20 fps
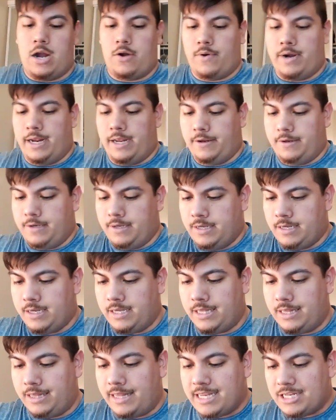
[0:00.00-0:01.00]
All right,
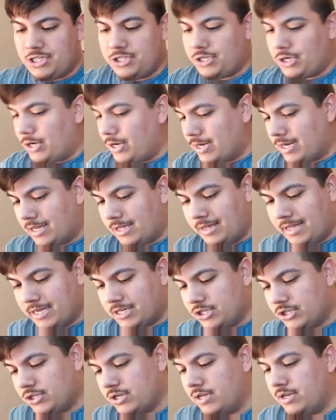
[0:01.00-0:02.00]
Legendary
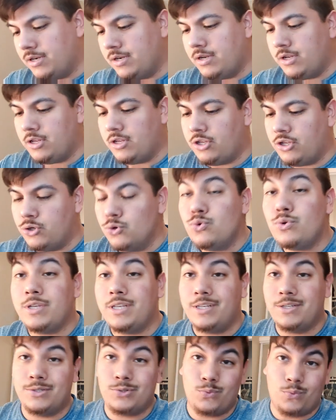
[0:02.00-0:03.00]
Collection
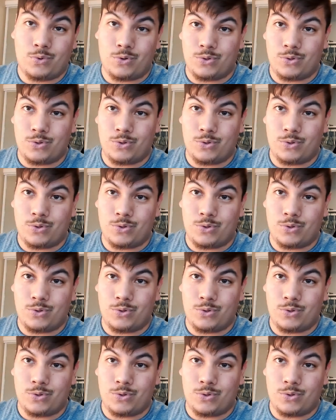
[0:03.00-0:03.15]
Yugi's